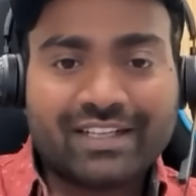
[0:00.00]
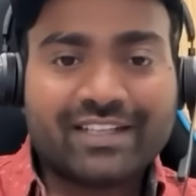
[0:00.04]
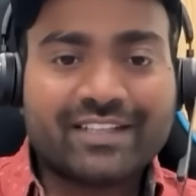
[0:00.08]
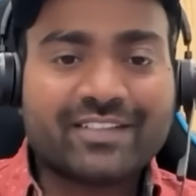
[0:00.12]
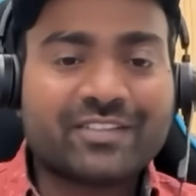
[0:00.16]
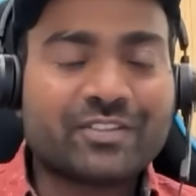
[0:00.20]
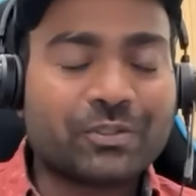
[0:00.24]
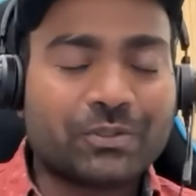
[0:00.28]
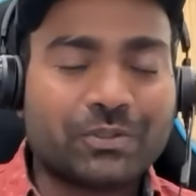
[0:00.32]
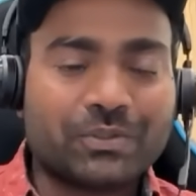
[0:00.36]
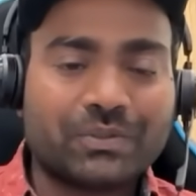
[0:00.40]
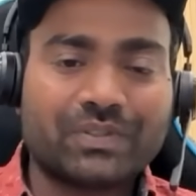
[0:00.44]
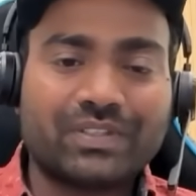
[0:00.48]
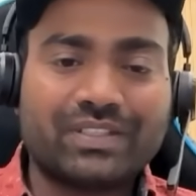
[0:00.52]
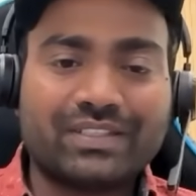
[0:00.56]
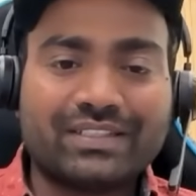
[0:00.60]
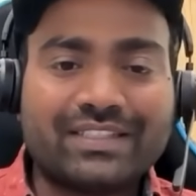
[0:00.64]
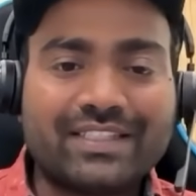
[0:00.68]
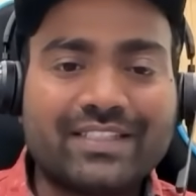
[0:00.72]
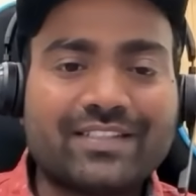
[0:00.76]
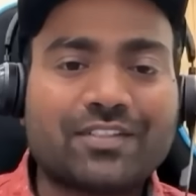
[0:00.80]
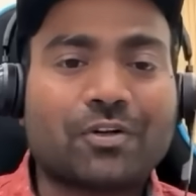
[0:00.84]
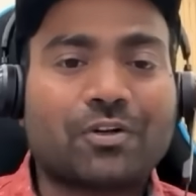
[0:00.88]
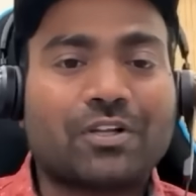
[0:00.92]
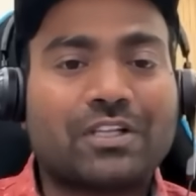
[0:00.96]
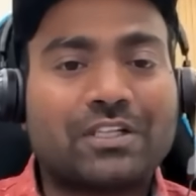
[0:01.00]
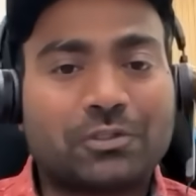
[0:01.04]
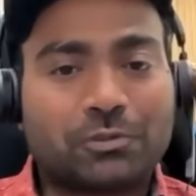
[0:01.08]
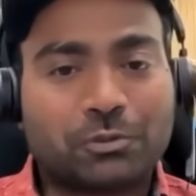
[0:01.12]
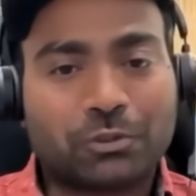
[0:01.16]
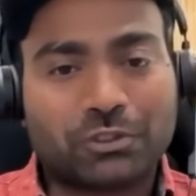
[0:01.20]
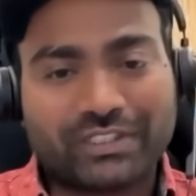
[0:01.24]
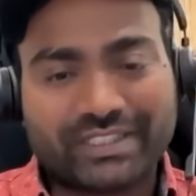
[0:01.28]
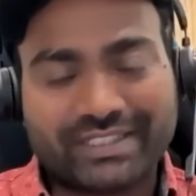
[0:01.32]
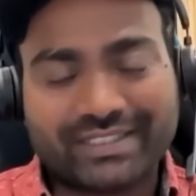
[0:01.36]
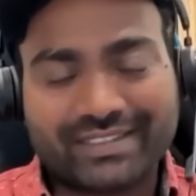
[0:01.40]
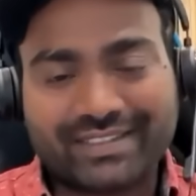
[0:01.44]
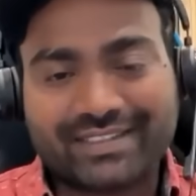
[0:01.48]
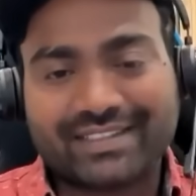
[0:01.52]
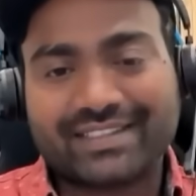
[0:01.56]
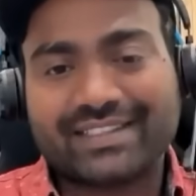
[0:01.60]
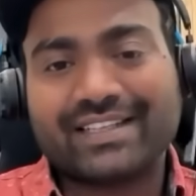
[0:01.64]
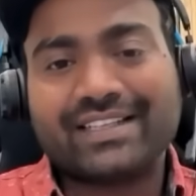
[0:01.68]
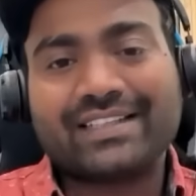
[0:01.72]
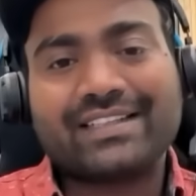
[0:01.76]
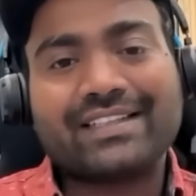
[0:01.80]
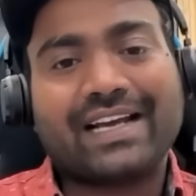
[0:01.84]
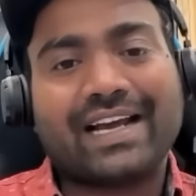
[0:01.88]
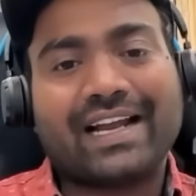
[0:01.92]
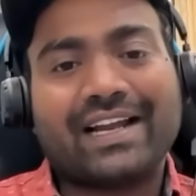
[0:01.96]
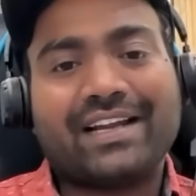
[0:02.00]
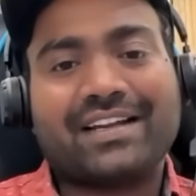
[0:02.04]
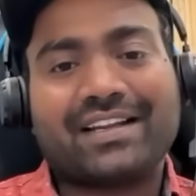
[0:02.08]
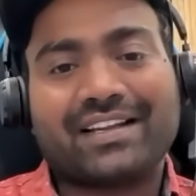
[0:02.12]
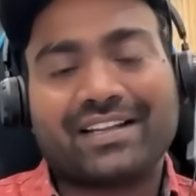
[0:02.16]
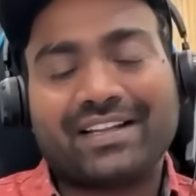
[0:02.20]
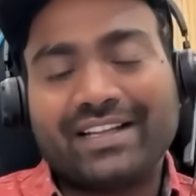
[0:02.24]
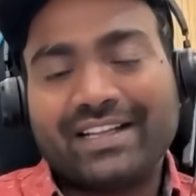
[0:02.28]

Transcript: So these are all the questions that